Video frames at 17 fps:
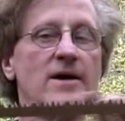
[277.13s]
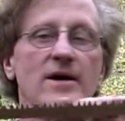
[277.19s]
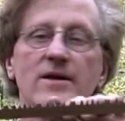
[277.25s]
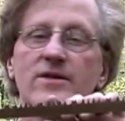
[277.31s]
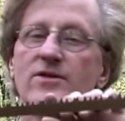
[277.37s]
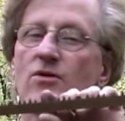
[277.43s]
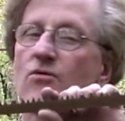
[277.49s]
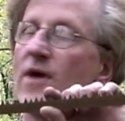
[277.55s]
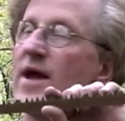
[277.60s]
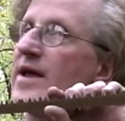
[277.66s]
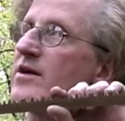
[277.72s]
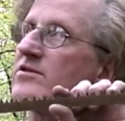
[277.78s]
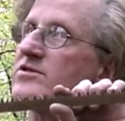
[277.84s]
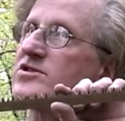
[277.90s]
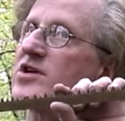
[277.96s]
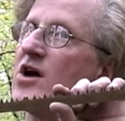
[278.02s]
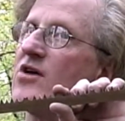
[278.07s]
The
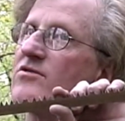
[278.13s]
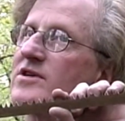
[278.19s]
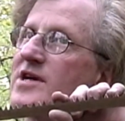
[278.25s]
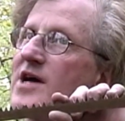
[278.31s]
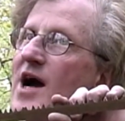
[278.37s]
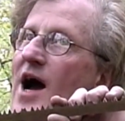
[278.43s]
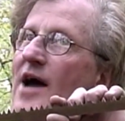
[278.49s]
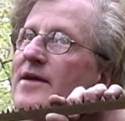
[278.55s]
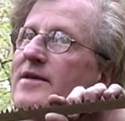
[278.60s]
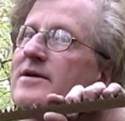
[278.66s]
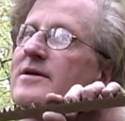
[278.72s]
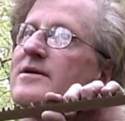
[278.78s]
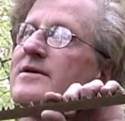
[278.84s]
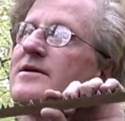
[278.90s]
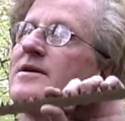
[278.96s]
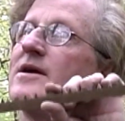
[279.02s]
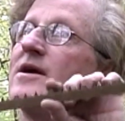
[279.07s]
rakers don't cut,
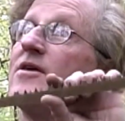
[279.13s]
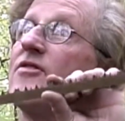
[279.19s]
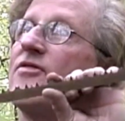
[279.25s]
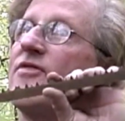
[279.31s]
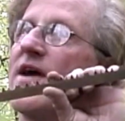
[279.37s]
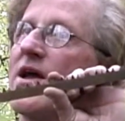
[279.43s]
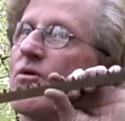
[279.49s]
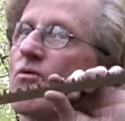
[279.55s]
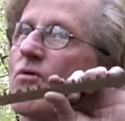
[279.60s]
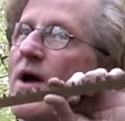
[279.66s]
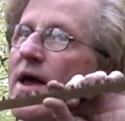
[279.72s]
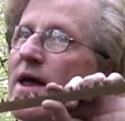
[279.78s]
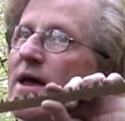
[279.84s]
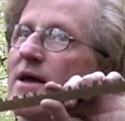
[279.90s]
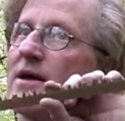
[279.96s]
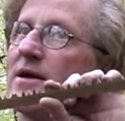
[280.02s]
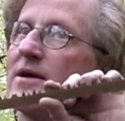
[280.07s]
they
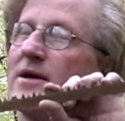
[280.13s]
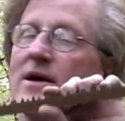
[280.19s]
rake.